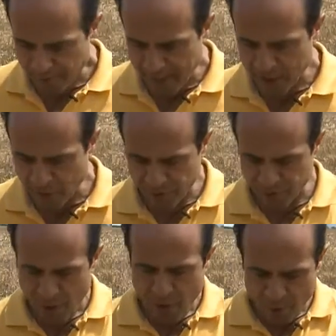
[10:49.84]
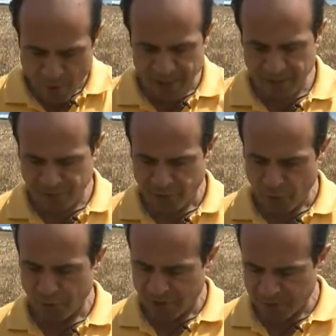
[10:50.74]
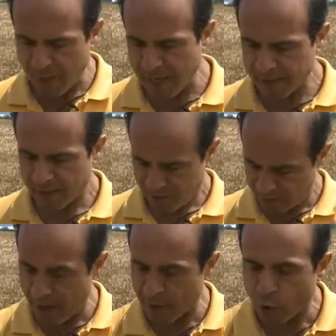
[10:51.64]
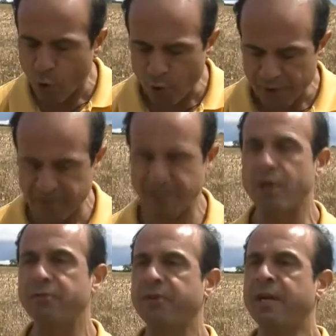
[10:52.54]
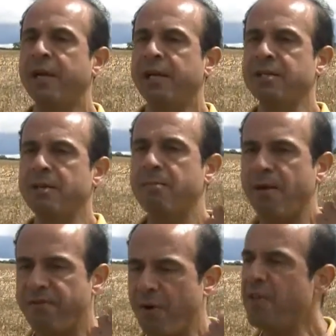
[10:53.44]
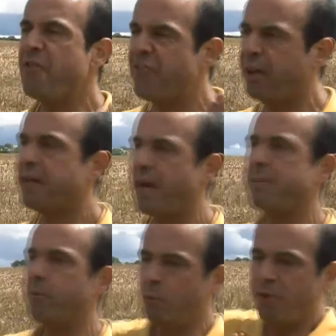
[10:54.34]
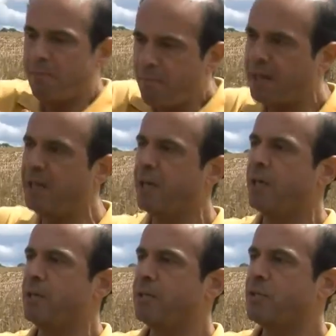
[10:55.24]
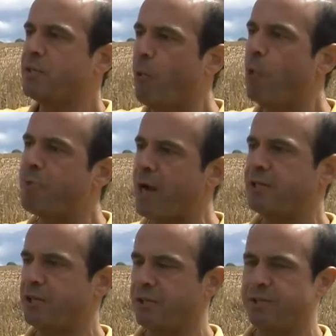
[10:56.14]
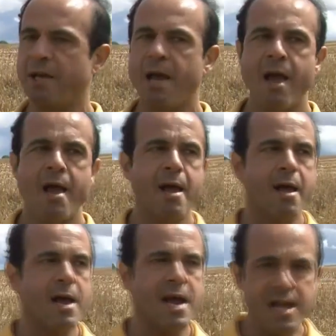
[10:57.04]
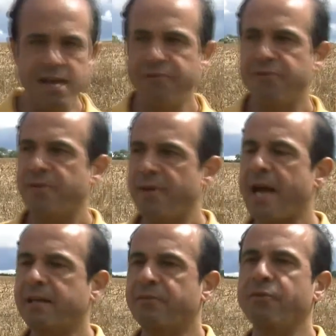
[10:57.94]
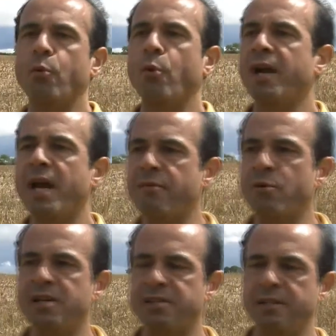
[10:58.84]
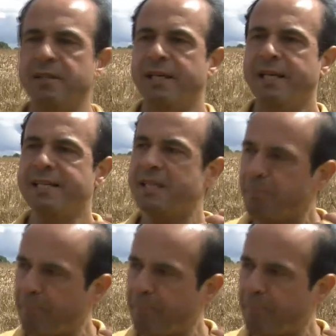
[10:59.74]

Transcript: main nerve running through the spinal cord itself is a very thick cable with many small branches. If that, for whatever reason, is